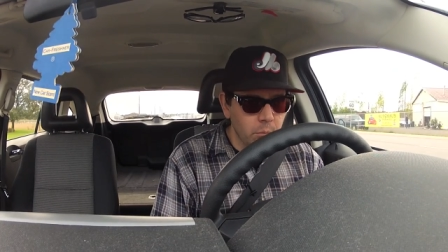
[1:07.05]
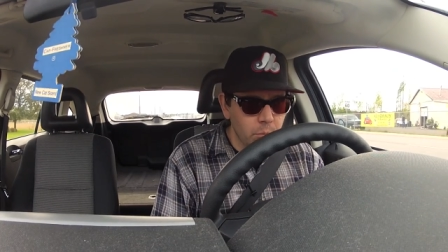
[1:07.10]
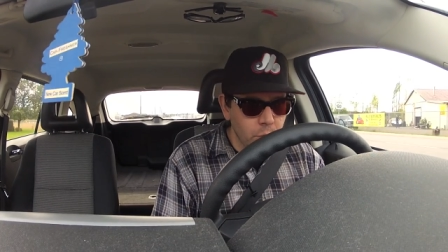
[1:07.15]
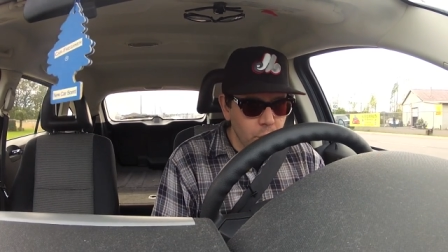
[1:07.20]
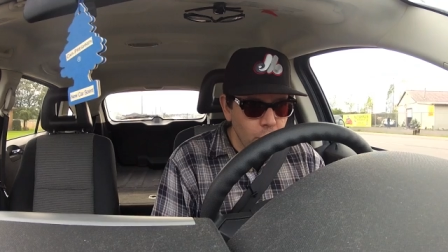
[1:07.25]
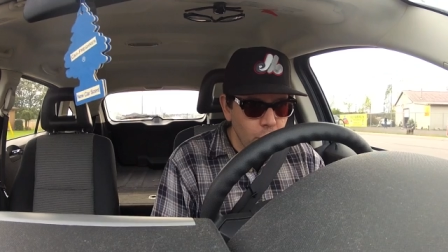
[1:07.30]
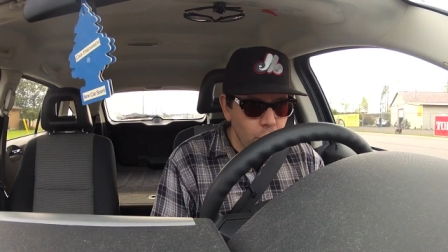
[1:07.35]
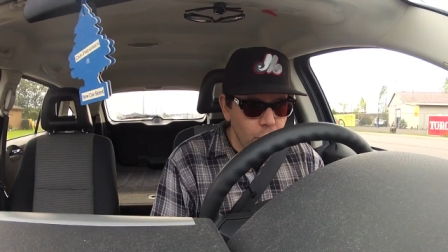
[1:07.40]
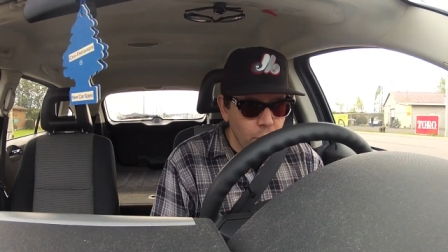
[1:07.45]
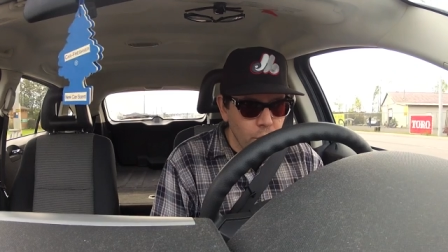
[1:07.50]

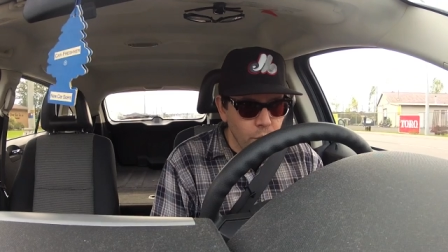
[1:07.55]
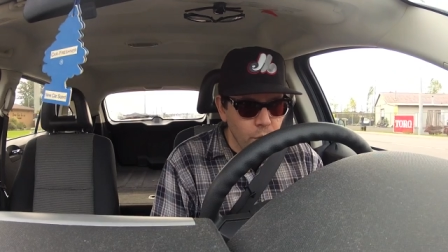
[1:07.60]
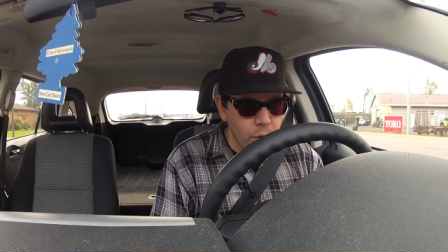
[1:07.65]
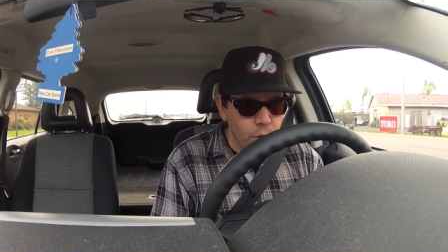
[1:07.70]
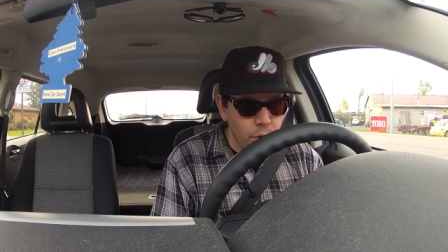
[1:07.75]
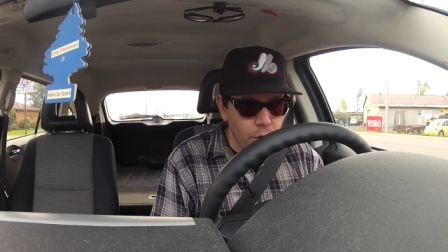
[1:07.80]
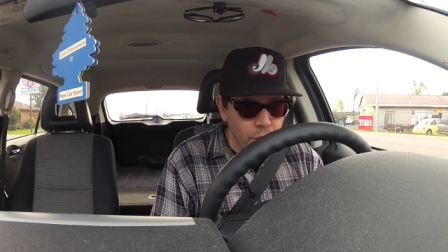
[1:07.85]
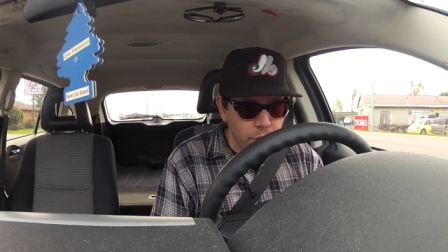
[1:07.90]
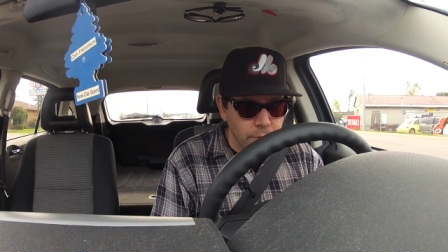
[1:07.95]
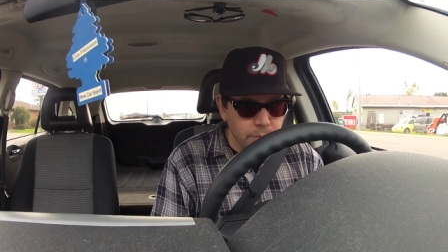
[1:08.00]

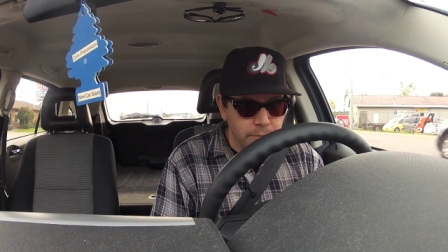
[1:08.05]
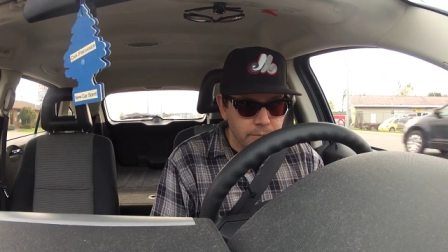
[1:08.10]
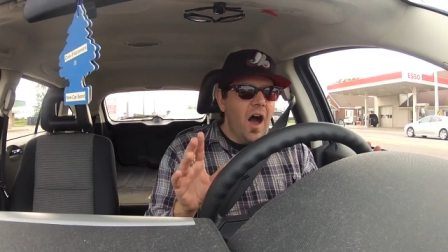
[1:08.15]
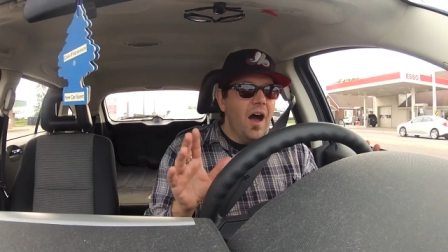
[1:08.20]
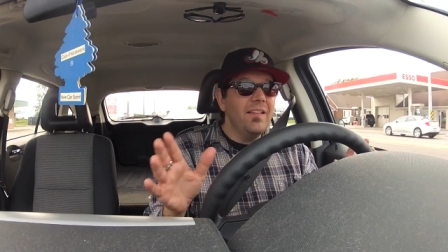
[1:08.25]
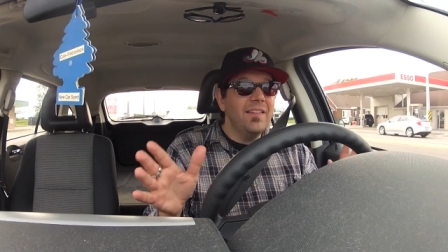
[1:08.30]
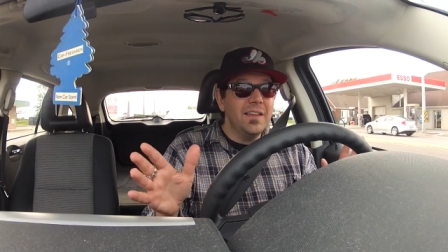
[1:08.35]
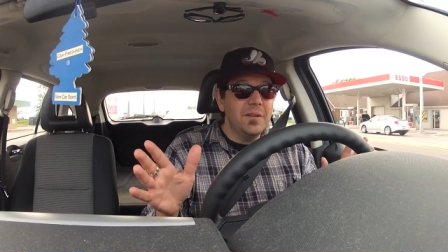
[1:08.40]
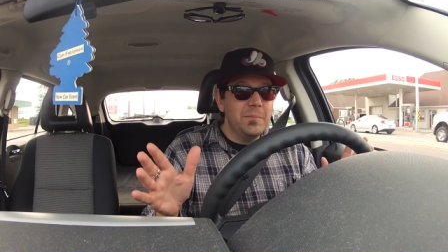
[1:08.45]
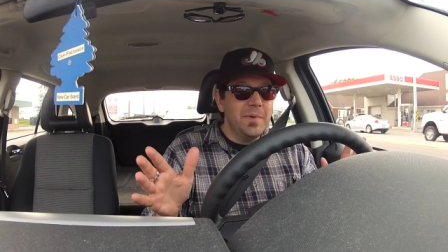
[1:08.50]
Really?
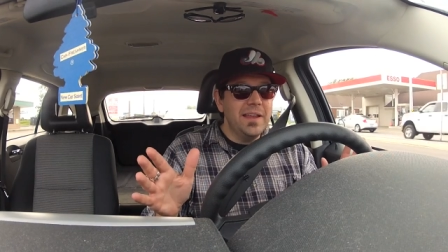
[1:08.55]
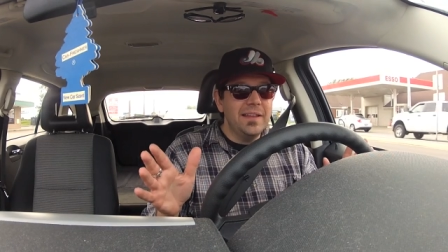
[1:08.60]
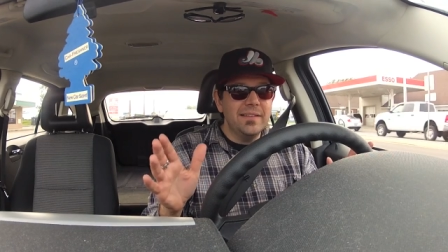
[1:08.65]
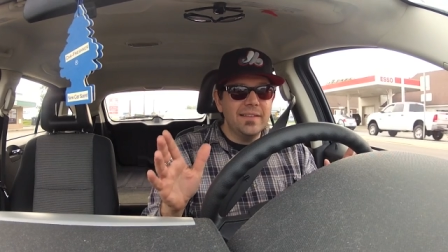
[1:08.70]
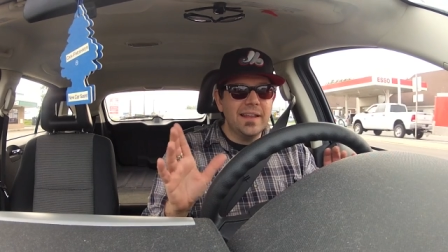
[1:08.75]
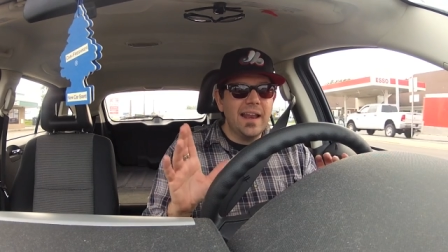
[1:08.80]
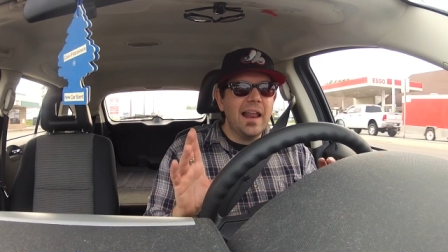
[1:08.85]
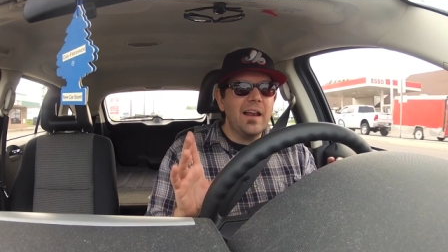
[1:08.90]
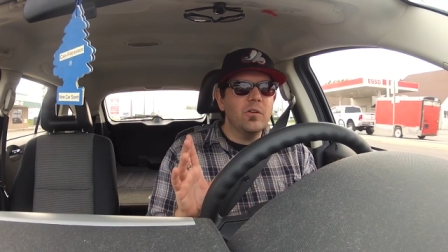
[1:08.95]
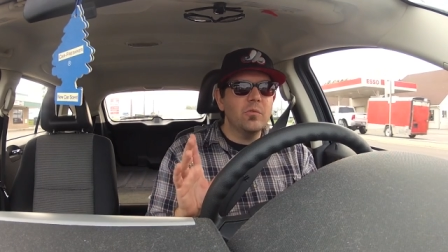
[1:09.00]
I'll admit
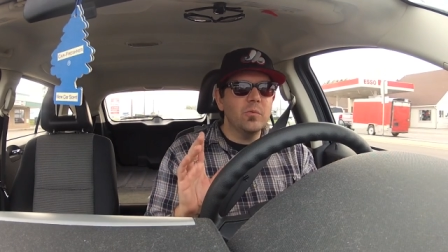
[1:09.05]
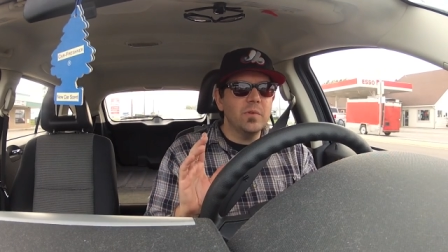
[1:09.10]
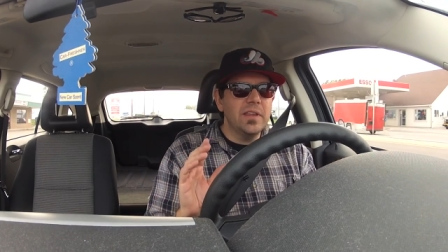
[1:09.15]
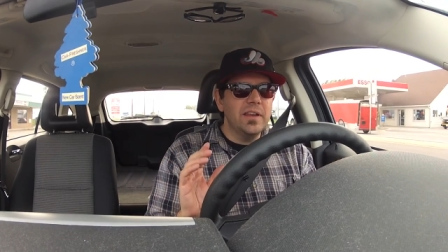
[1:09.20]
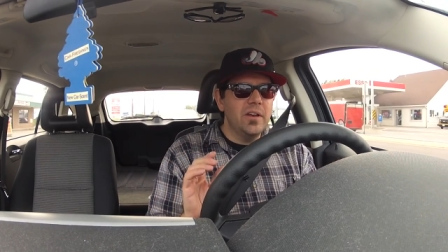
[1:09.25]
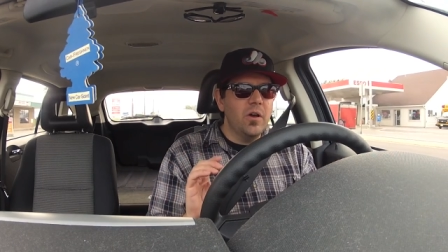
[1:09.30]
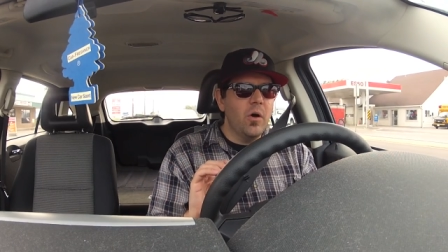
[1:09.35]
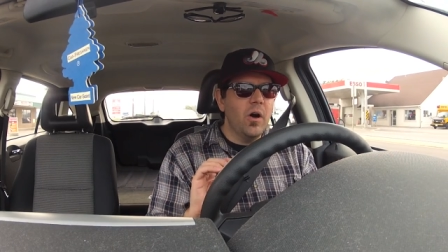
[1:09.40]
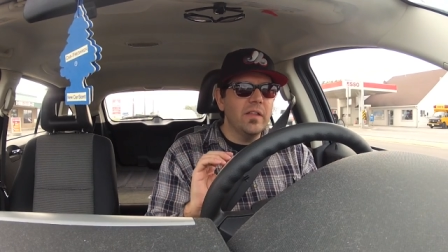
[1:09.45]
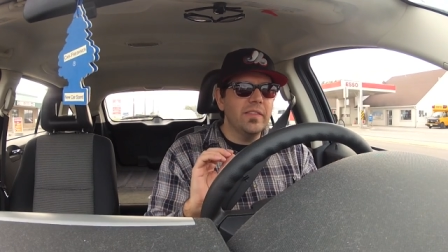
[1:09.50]
that I don't really
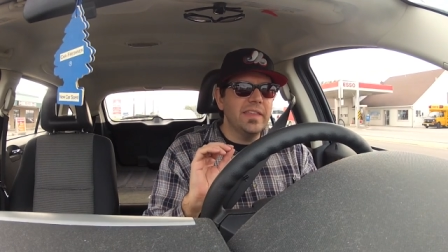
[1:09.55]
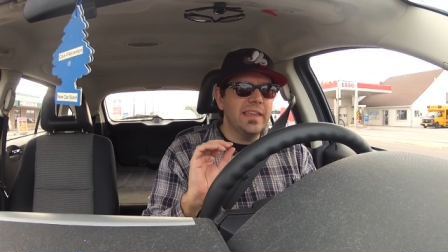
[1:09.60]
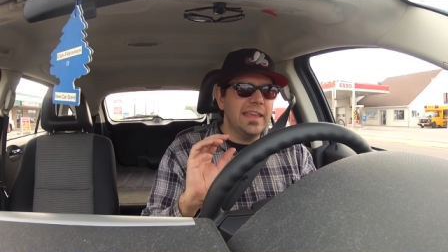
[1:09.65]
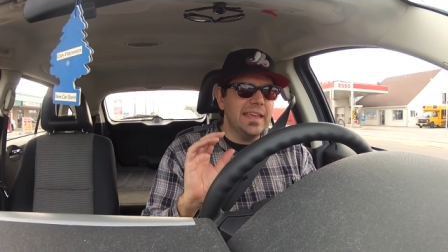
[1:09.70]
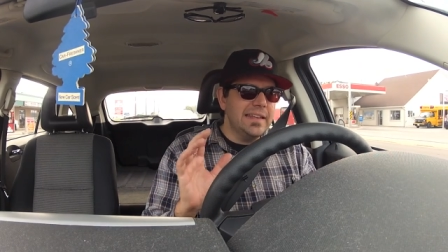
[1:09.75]
know all the